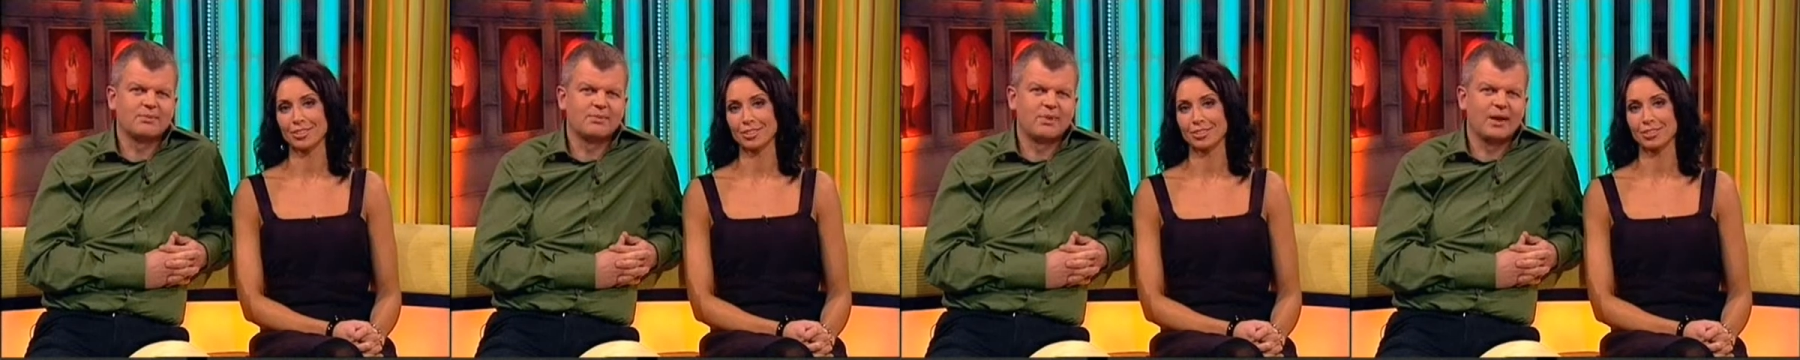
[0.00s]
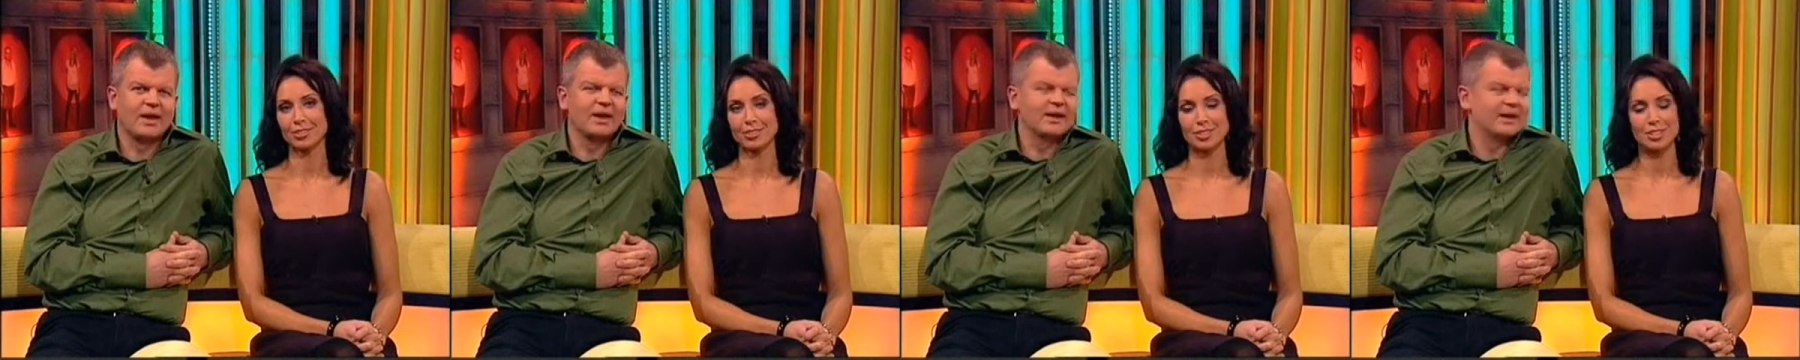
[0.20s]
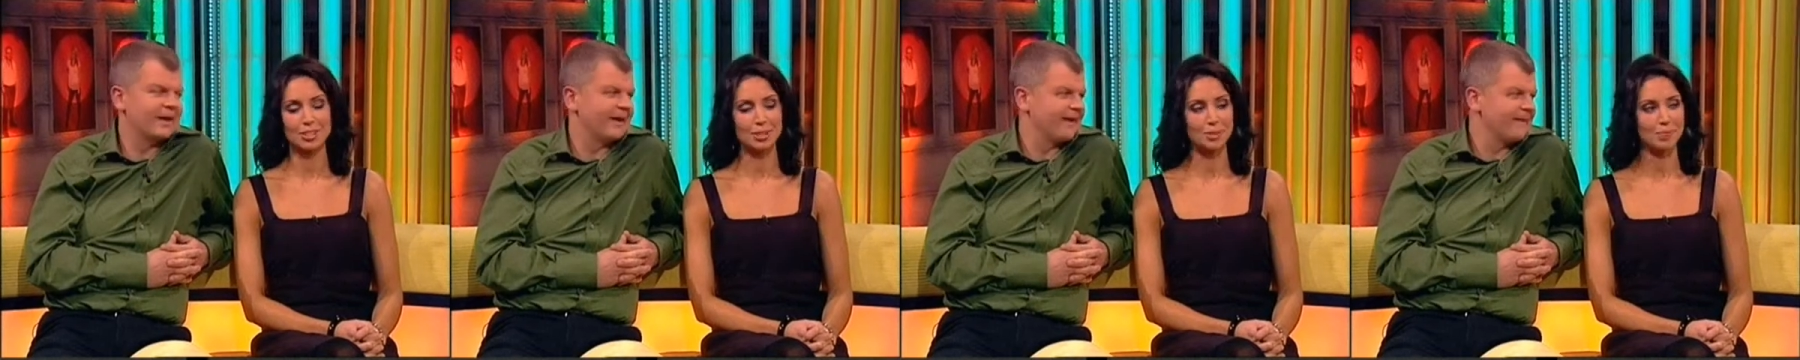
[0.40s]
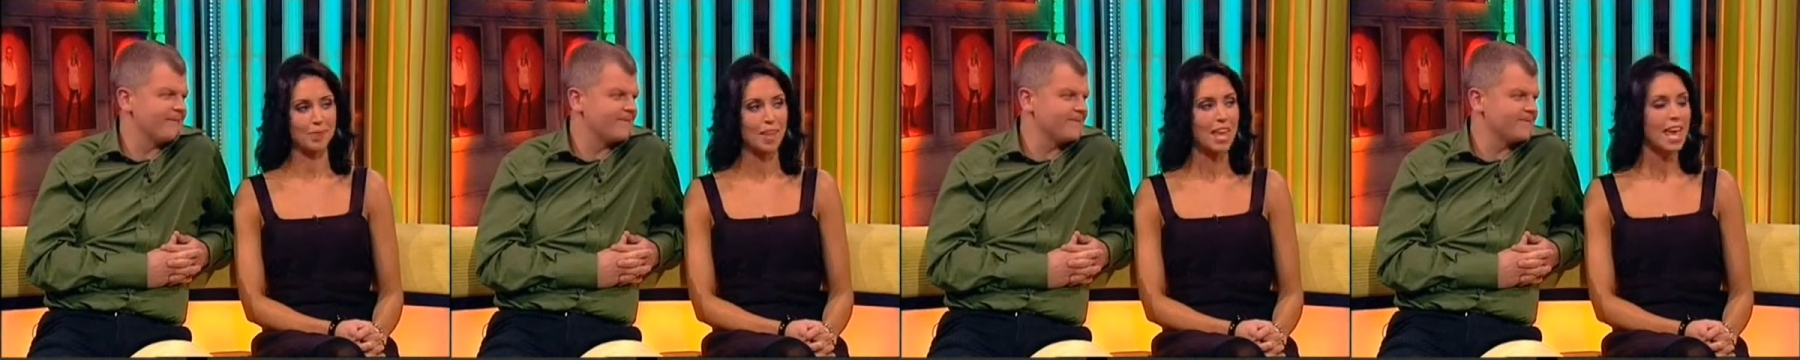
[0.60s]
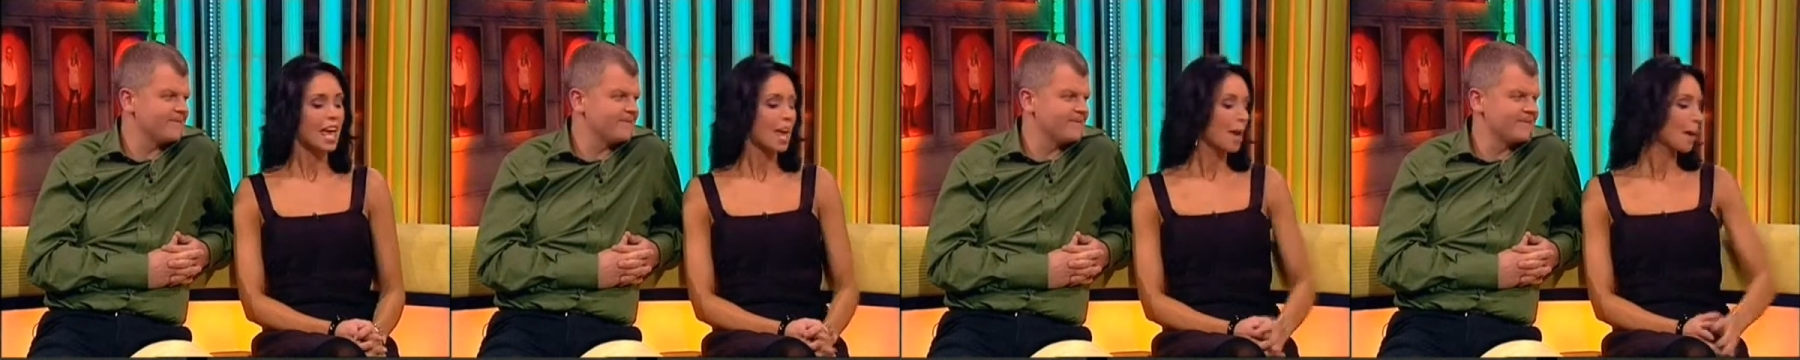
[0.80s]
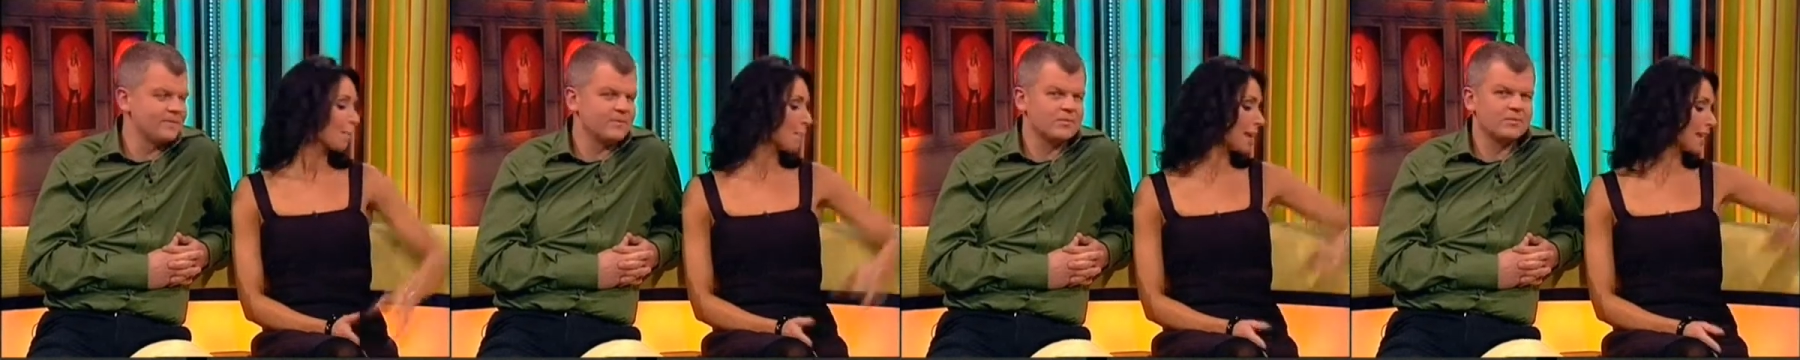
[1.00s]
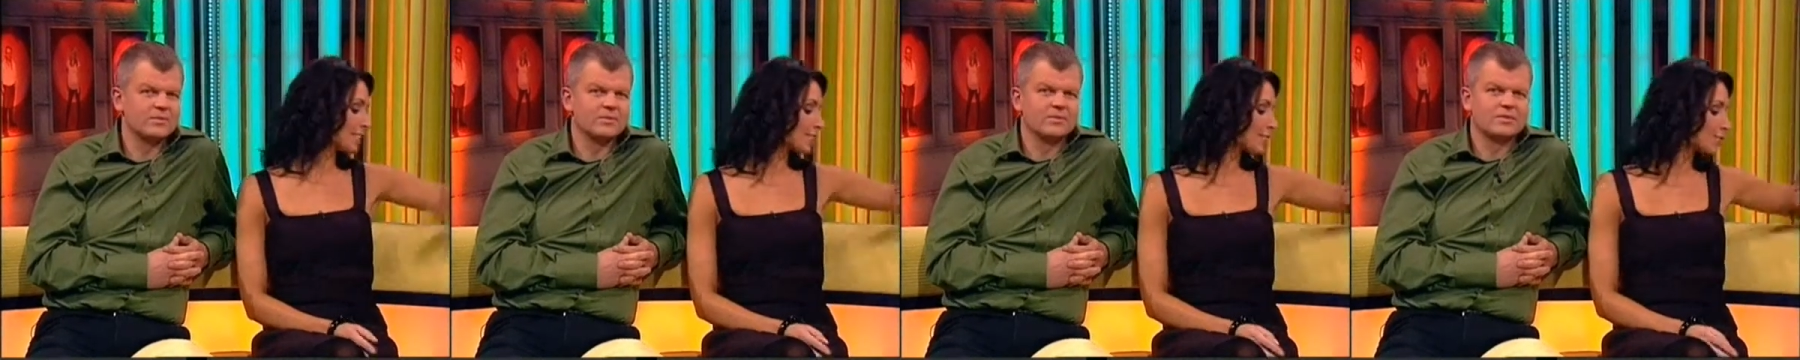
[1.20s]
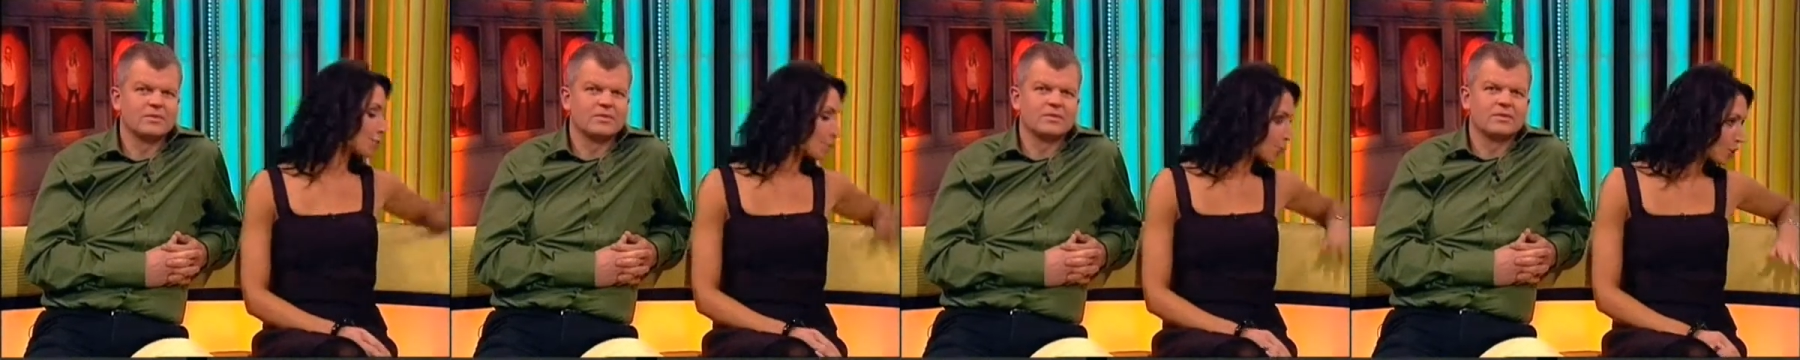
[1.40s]
Speaker 1: No, it's not.
Speaker 2: It's
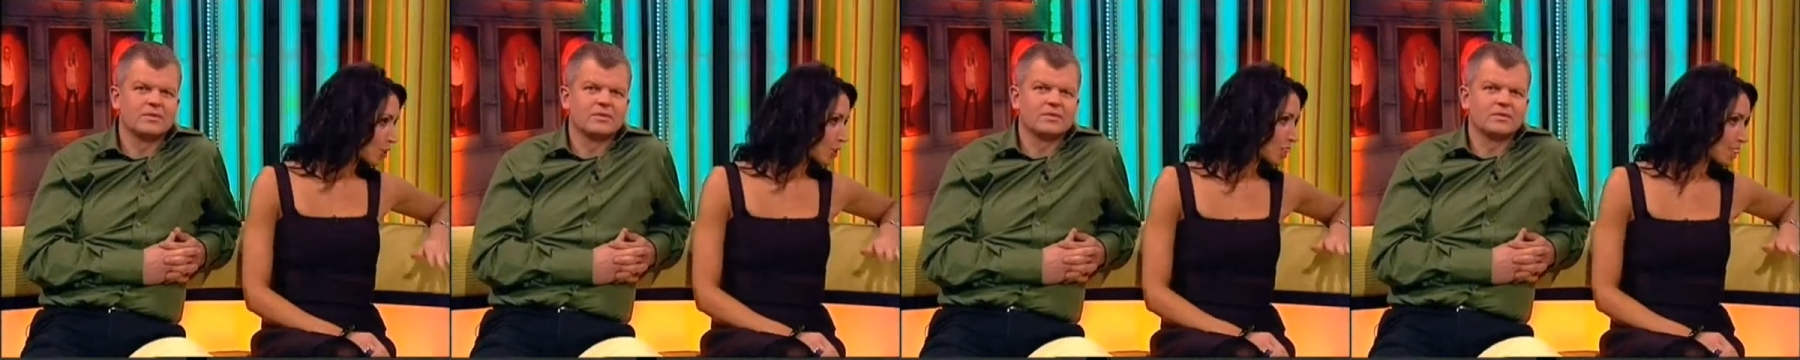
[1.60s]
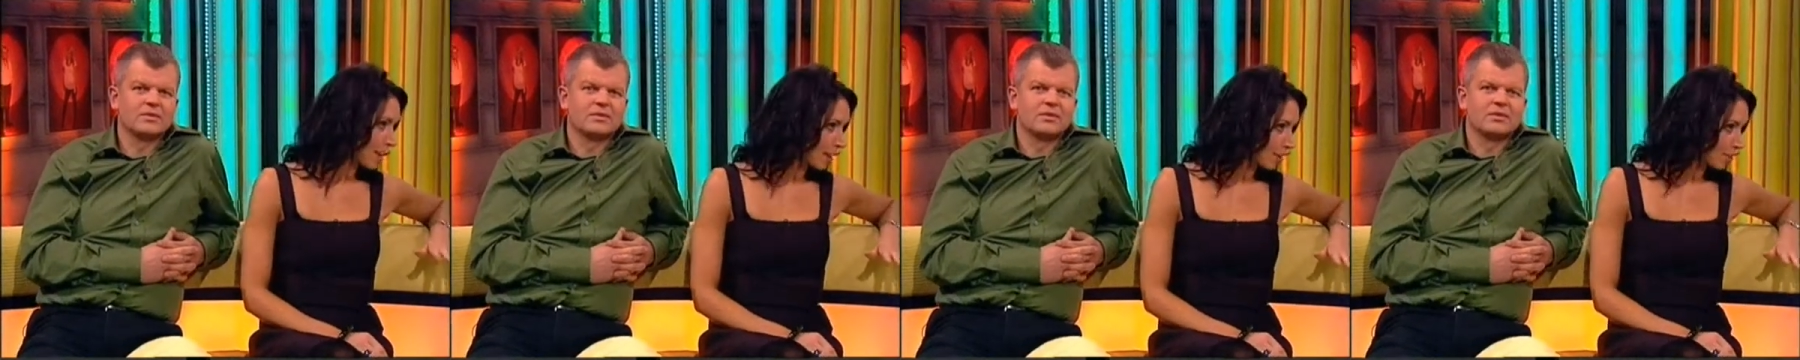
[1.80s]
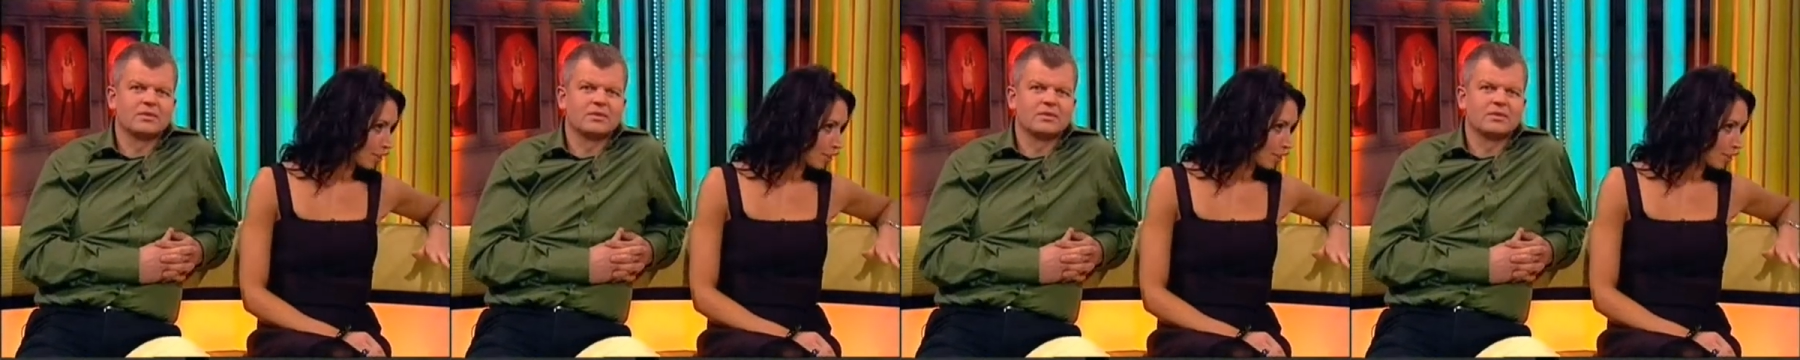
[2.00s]
so good to